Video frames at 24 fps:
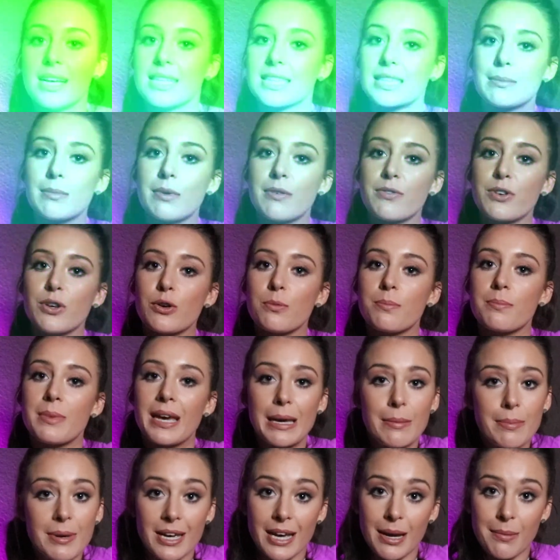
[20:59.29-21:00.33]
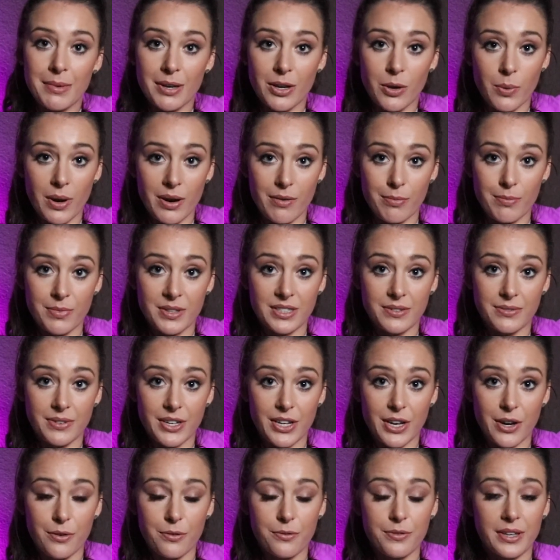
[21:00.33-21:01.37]
Some of you may be coming away from this
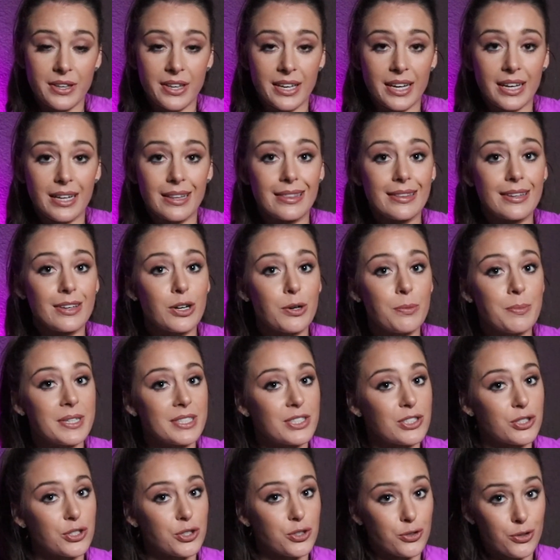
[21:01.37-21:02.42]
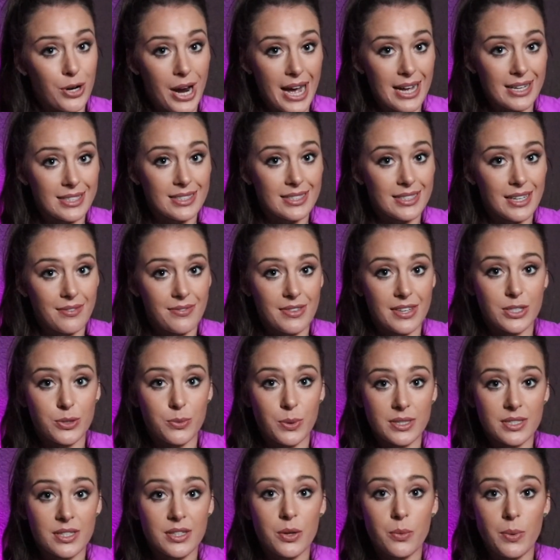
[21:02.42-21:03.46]
video feeling a little bit stressed if this
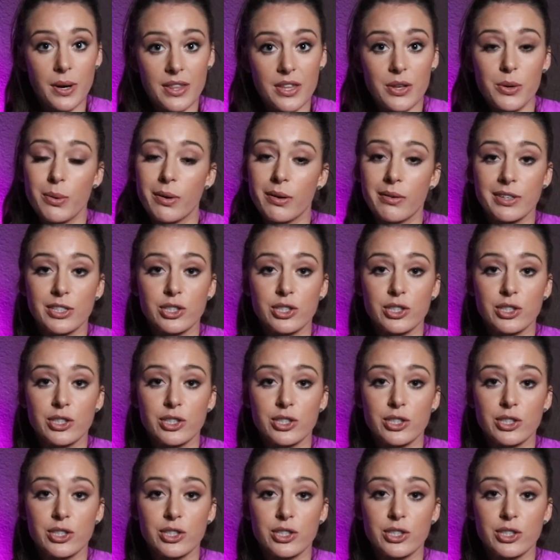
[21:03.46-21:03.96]
wasn't the way that you were